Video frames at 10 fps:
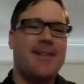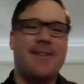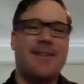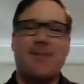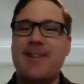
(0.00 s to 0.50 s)

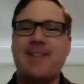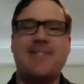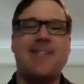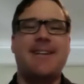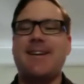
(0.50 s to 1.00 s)
weather
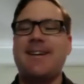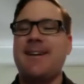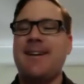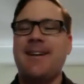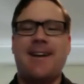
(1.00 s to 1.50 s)

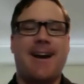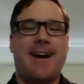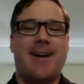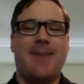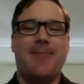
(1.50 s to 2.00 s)
sealing.
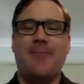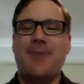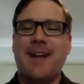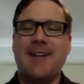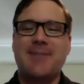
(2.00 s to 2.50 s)

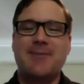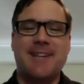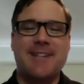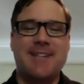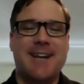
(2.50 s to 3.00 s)
What else
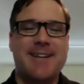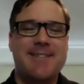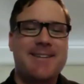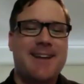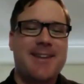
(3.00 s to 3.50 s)
was there, Jay?
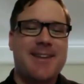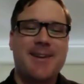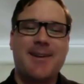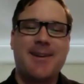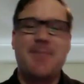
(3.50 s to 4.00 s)
I think
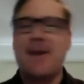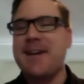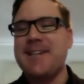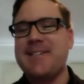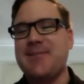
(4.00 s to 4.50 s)
you made a
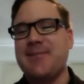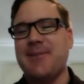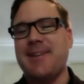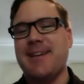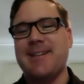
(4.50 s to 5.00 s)
list of the
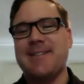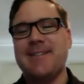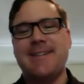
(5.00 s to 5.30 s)
things.